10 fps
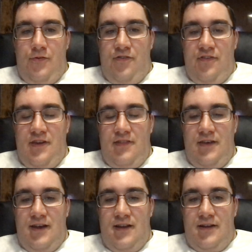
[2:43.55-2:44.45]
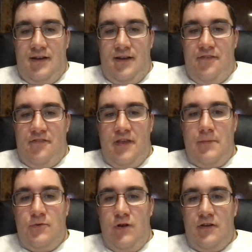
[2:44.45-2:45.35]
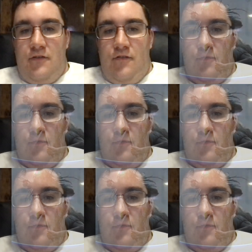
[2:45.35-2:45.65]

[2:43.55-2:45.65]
see that it's the same director as